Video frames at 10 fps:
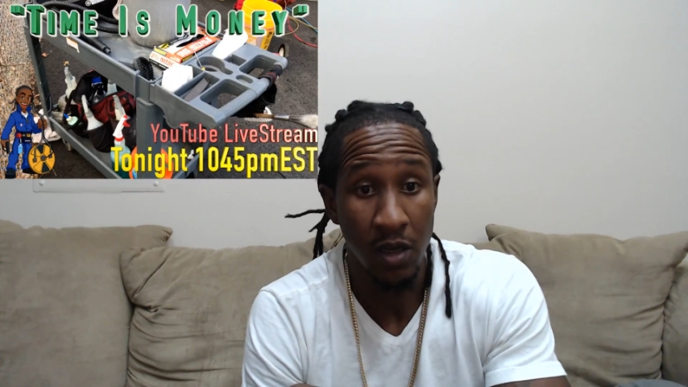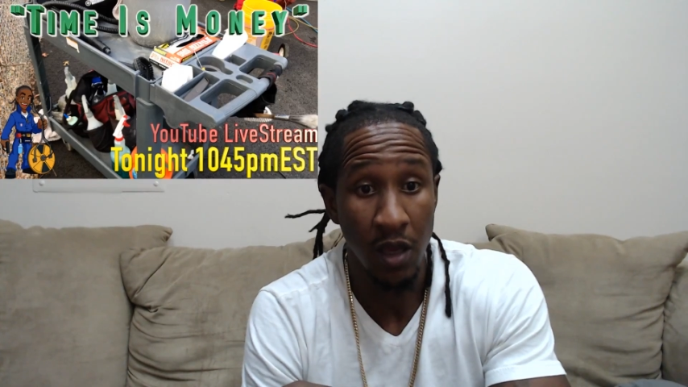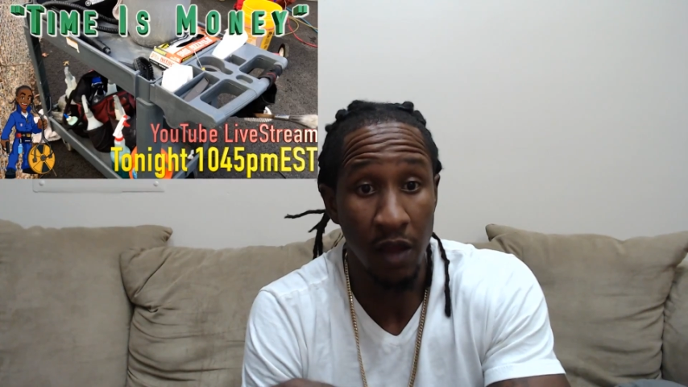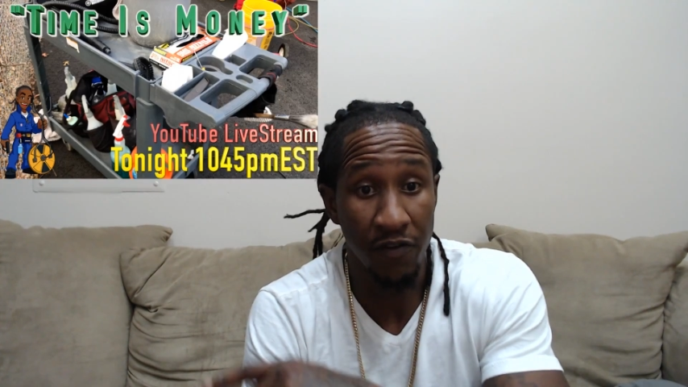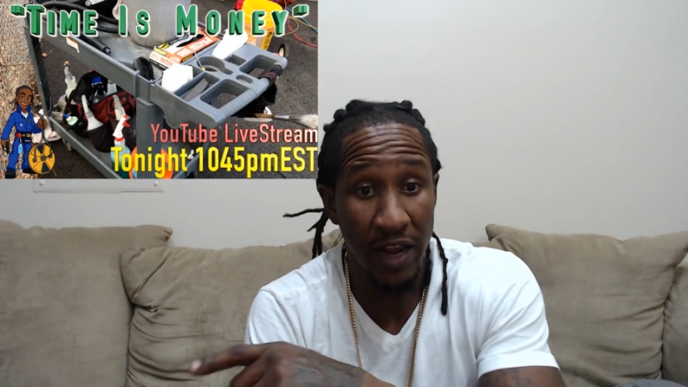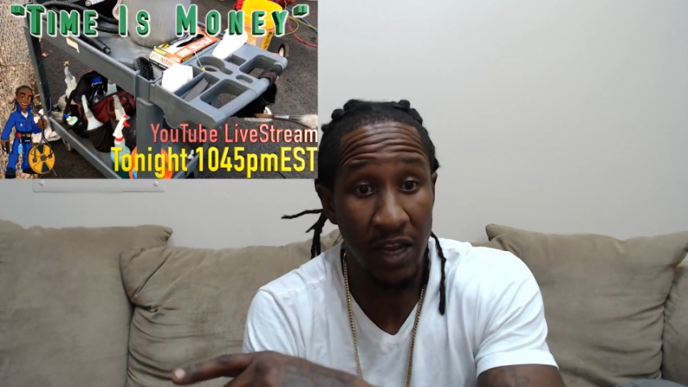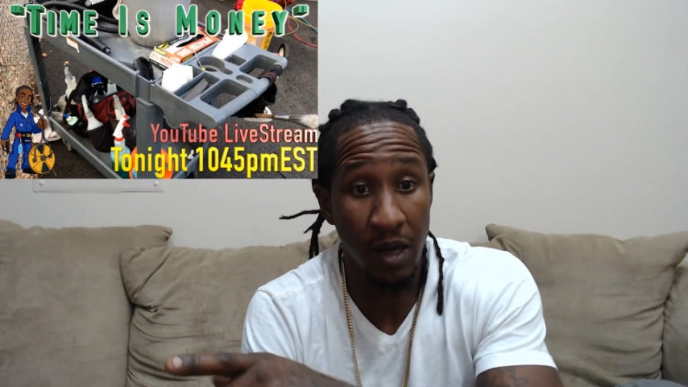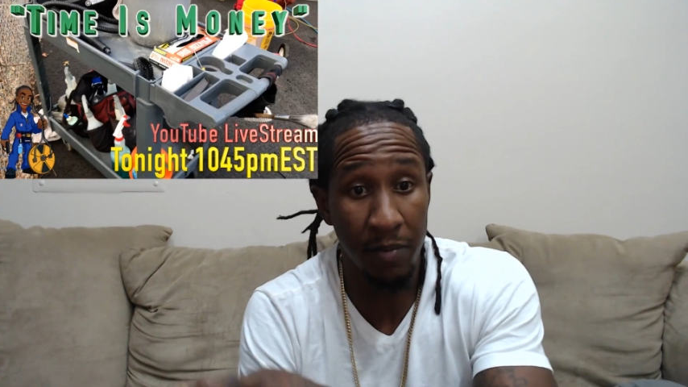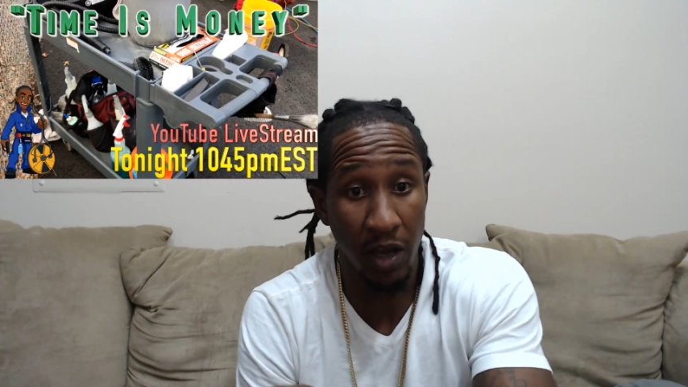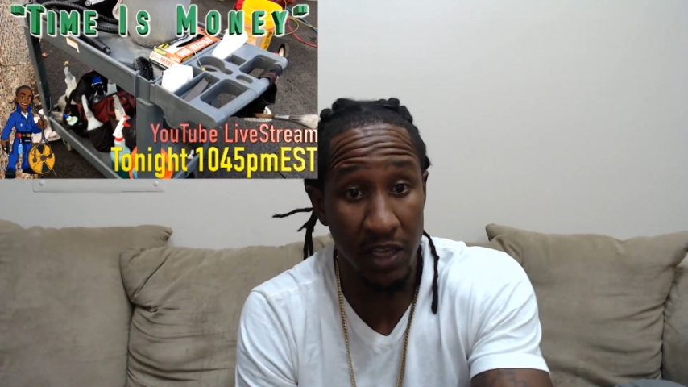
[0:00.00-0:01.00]
and for that
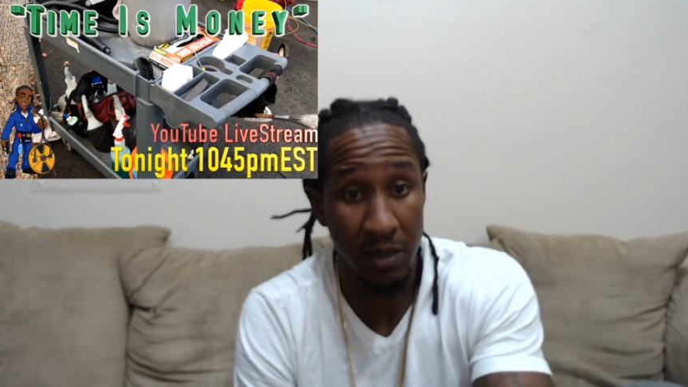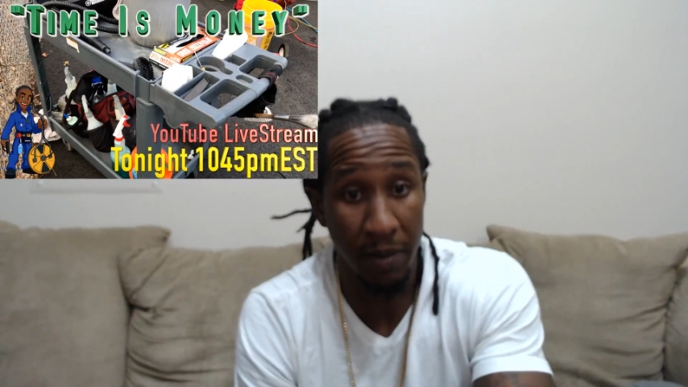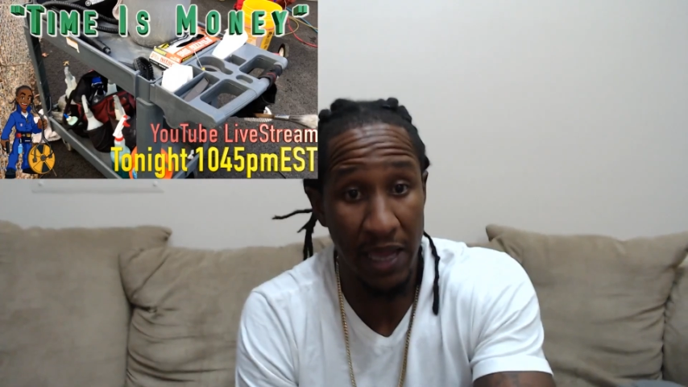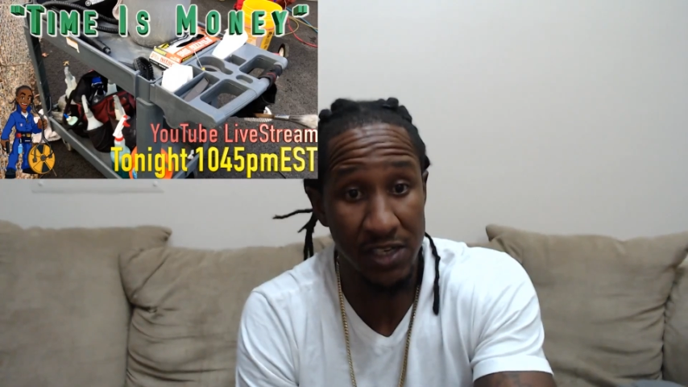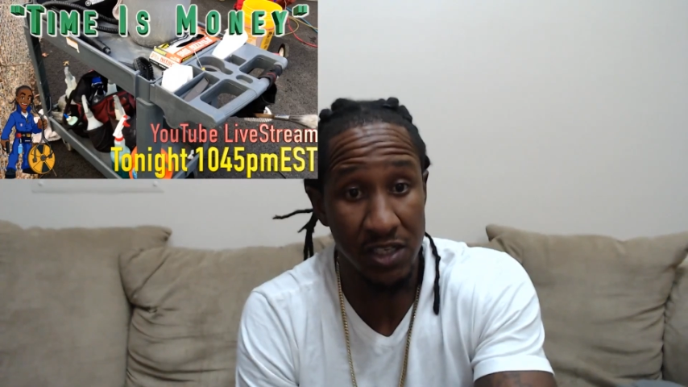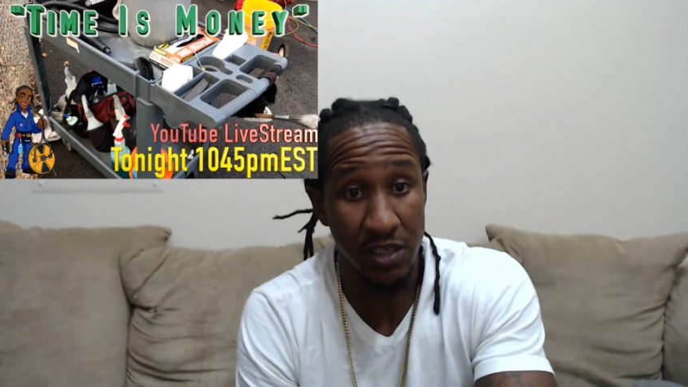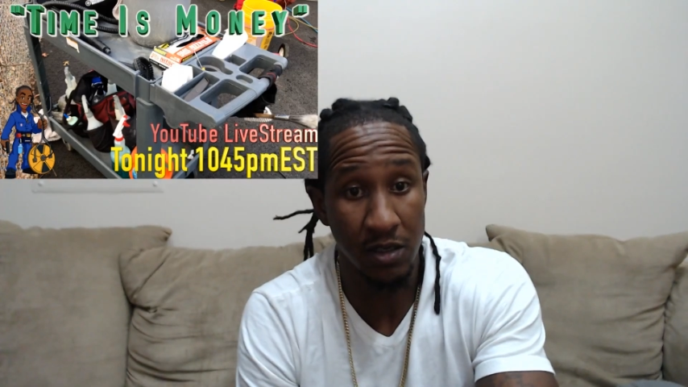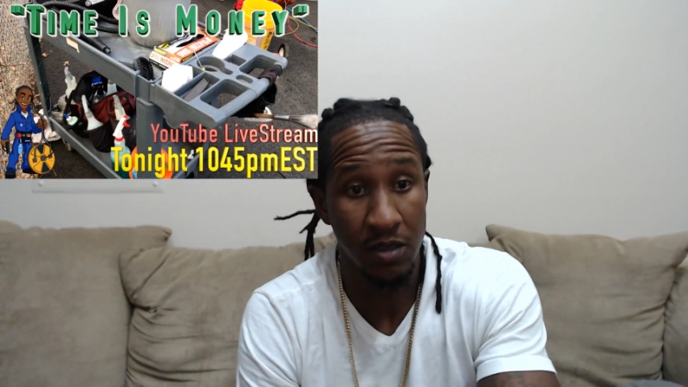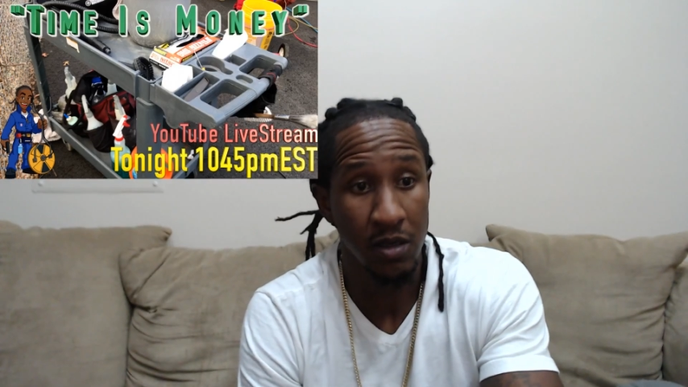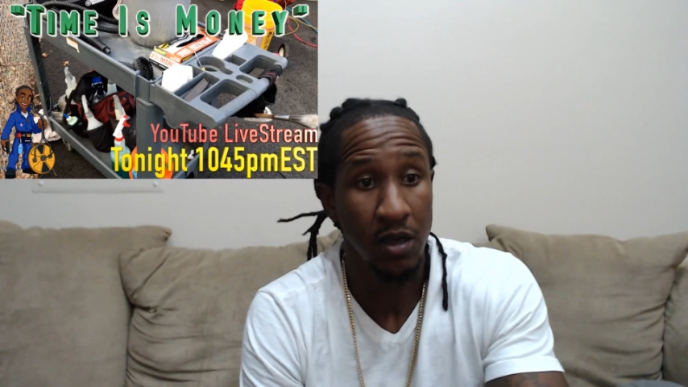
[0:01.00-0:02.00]
company I'll get the bat sheet,
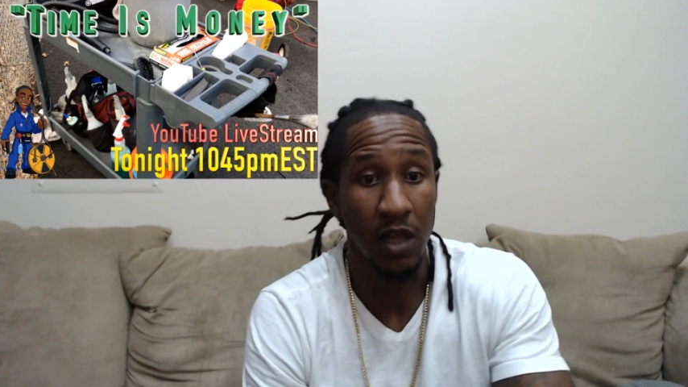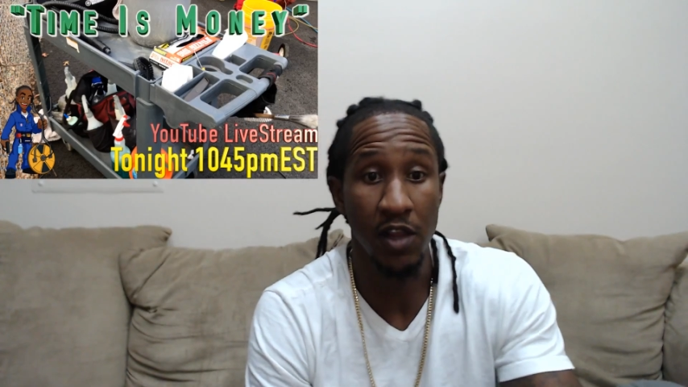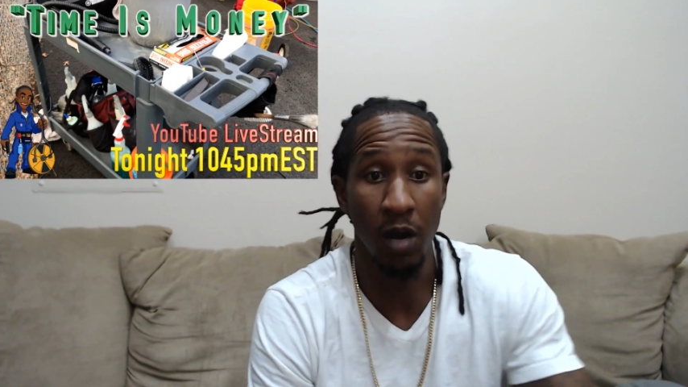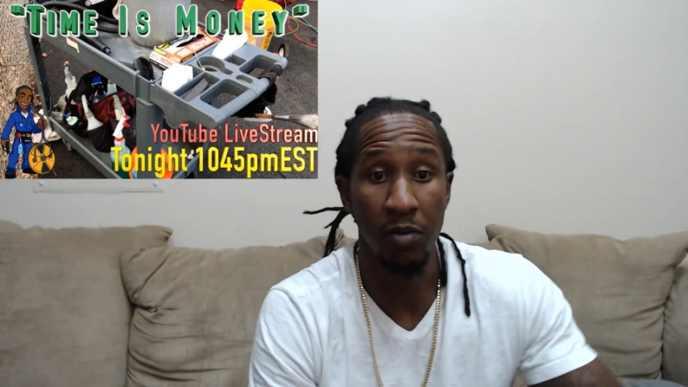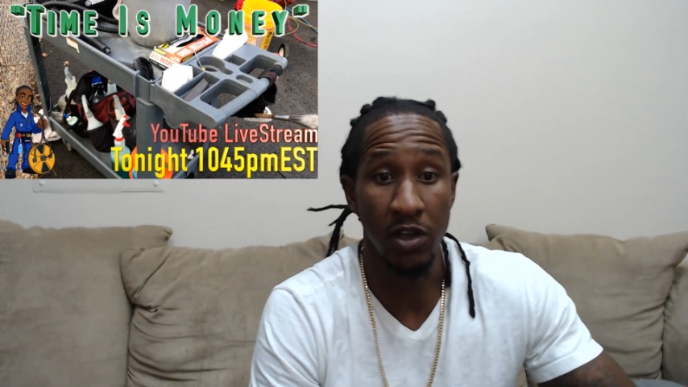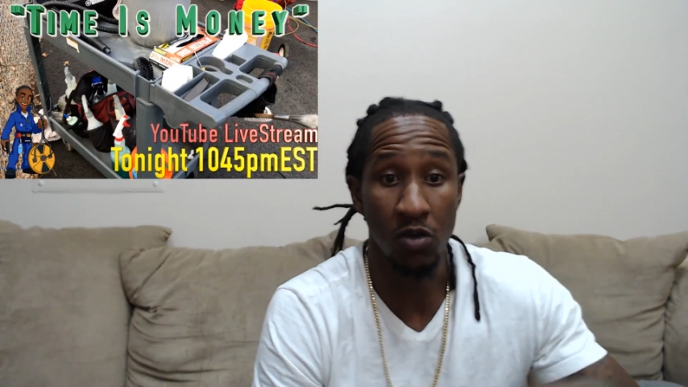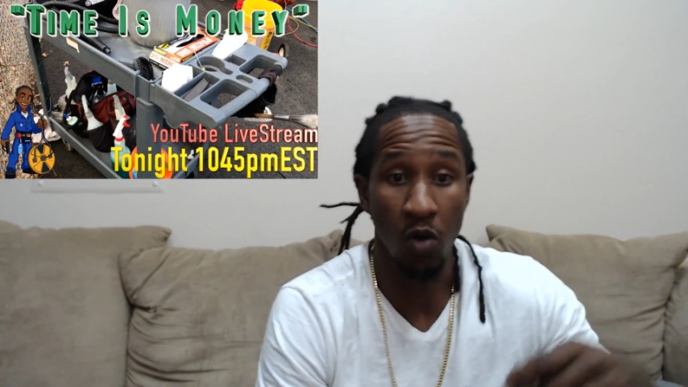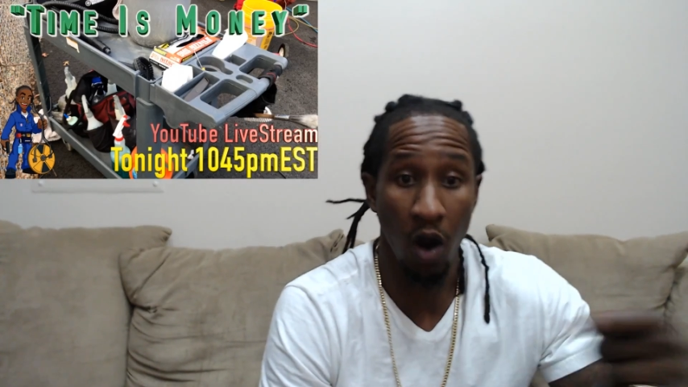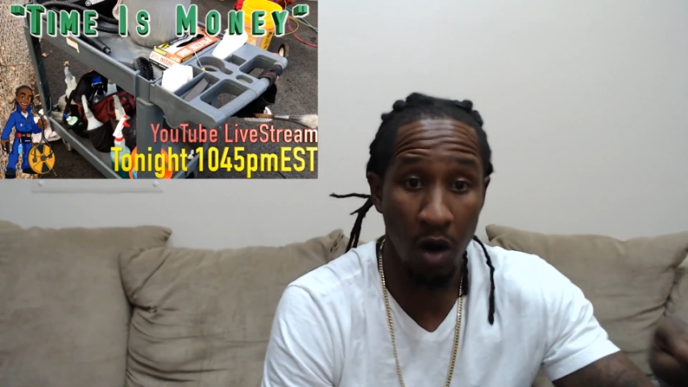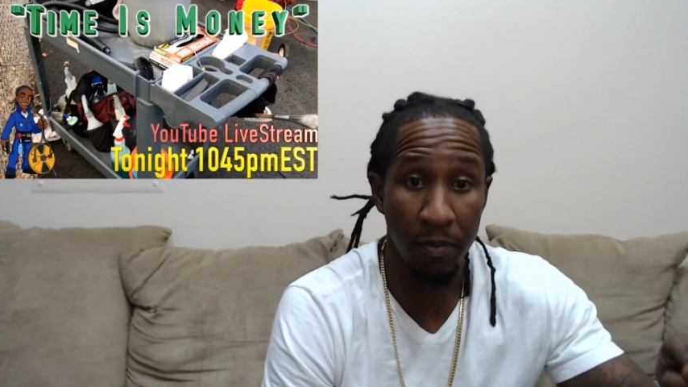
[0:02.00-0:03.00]
and then I'll bring you
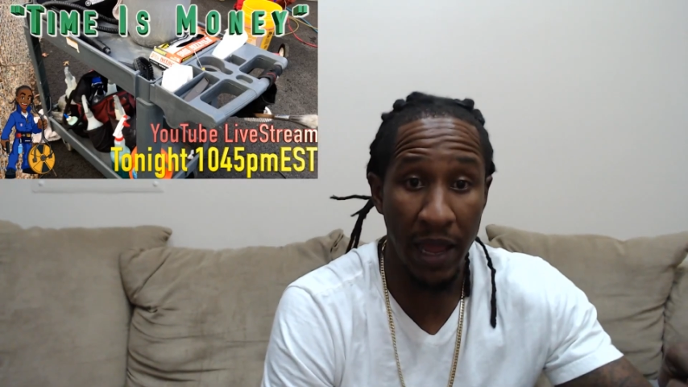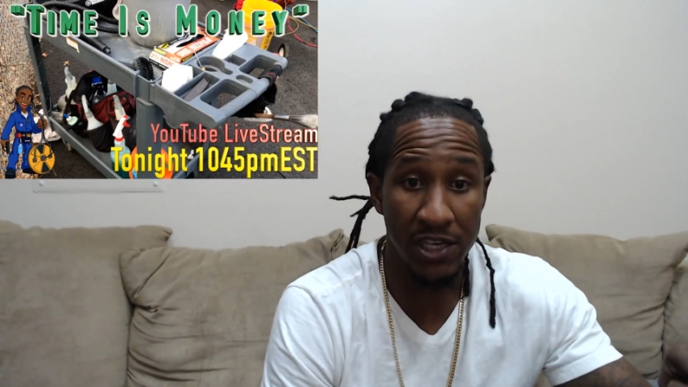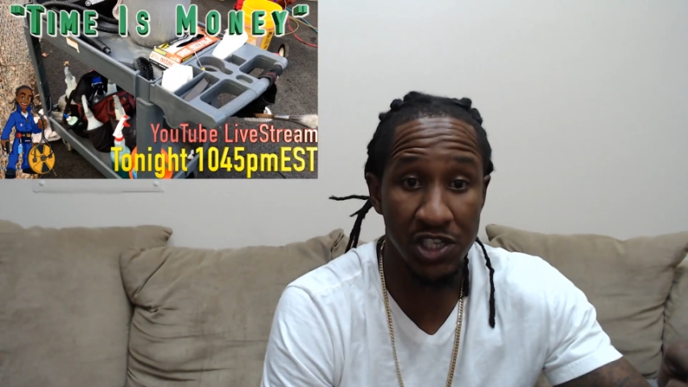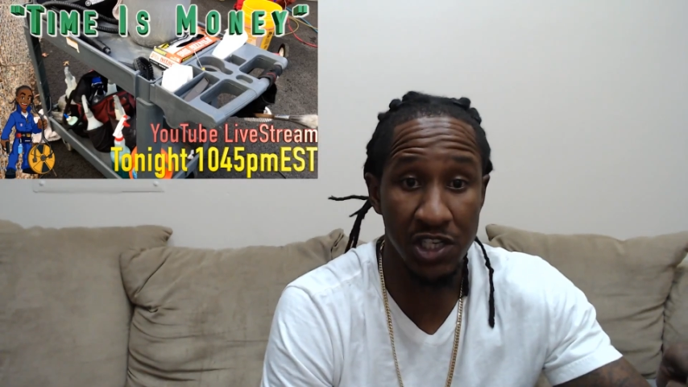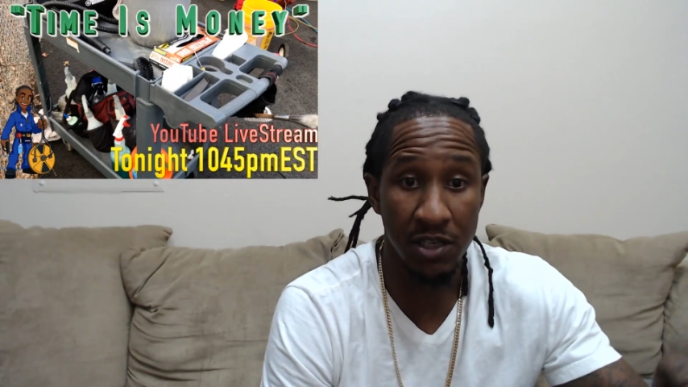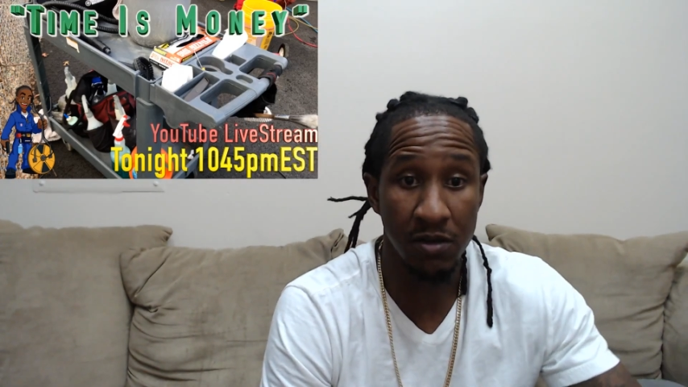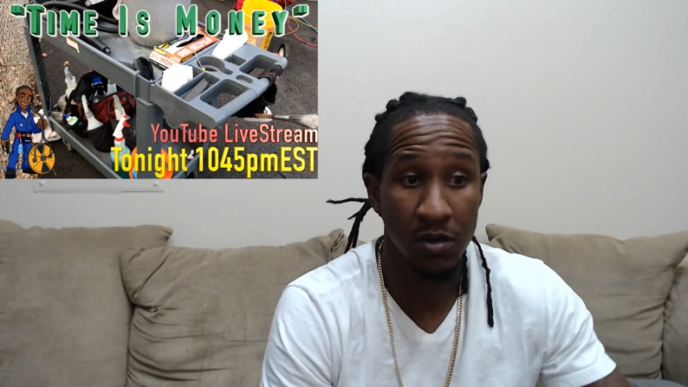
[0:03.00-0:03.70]
our bat sheet,